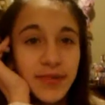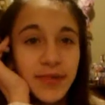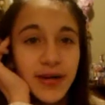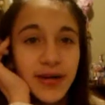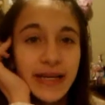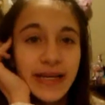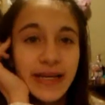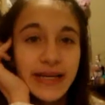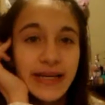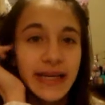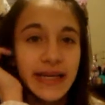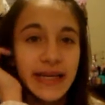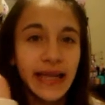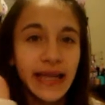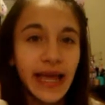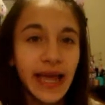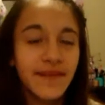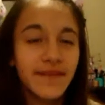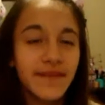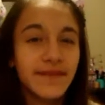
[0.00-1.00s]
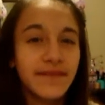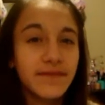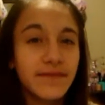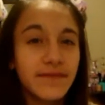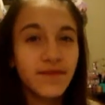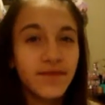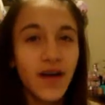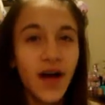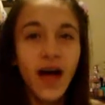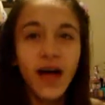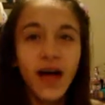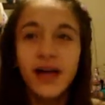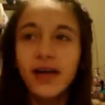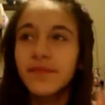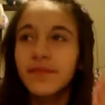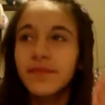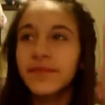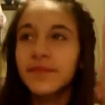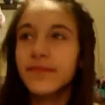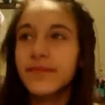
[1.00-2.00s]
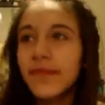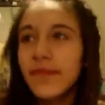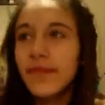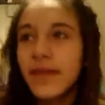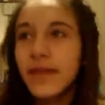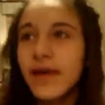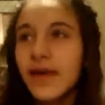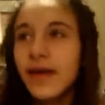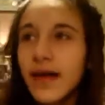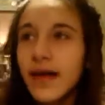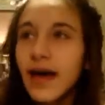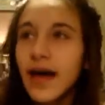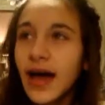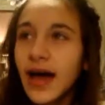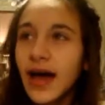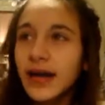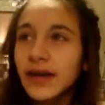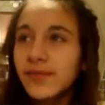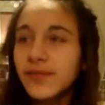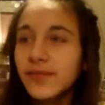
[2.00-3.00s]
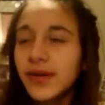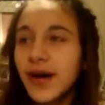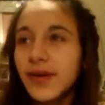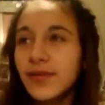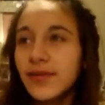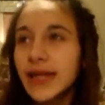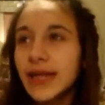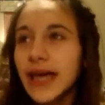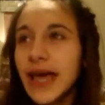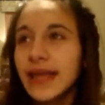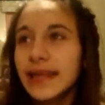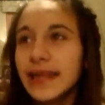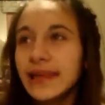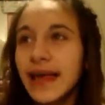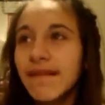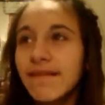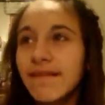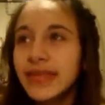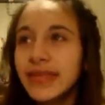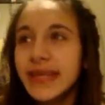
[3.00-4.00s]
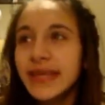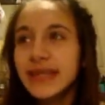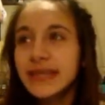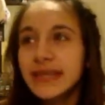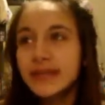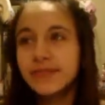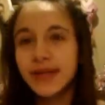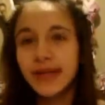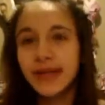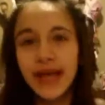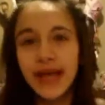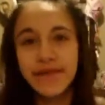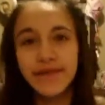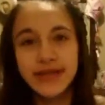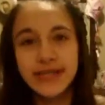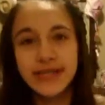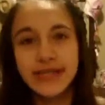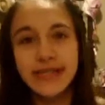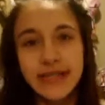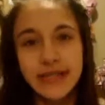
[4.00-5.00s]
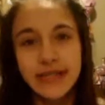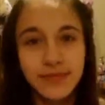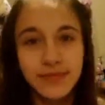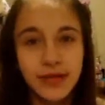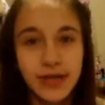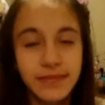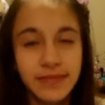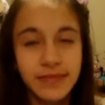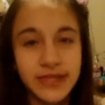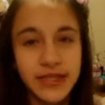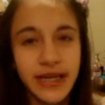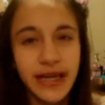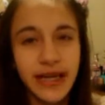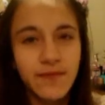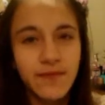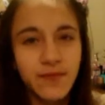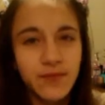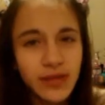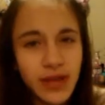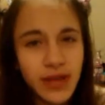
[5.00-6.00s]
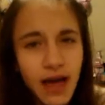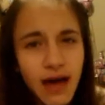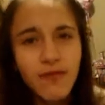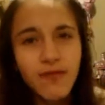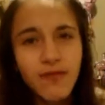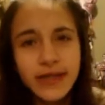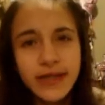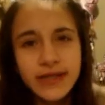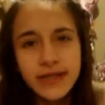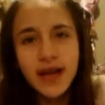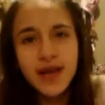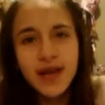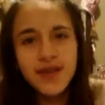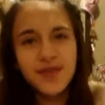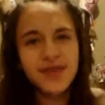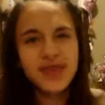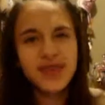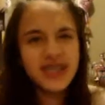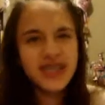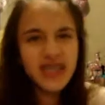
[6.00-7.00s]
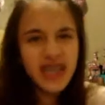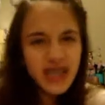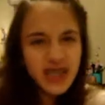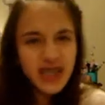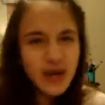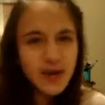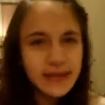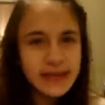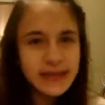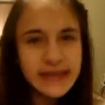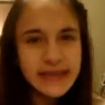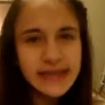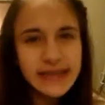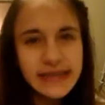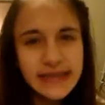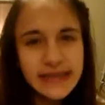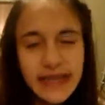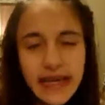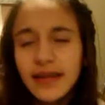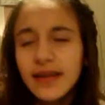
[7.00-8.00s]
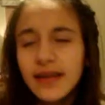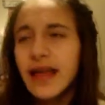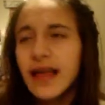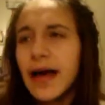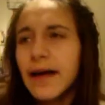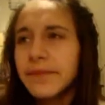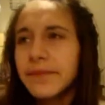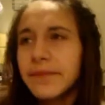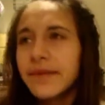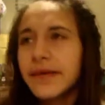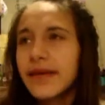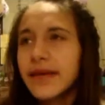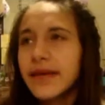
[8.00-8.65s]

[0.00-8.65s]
burgundy. Like, fall, I don't know, like, I love things about every season pretty much. Like, I love winter. You could just, like, go and snuggle up,